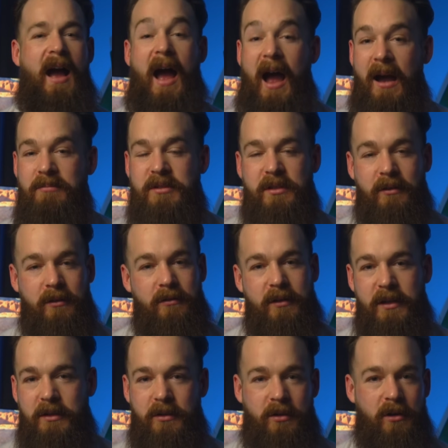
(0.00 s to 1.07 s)

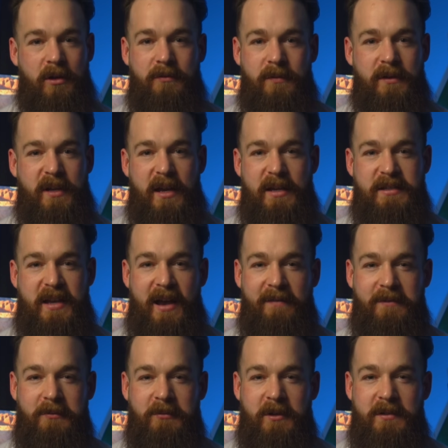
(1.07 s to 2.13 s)
absolutely cooked for days
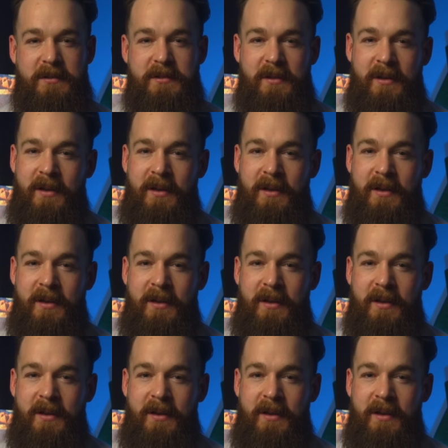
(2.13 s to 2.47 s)
afterwards.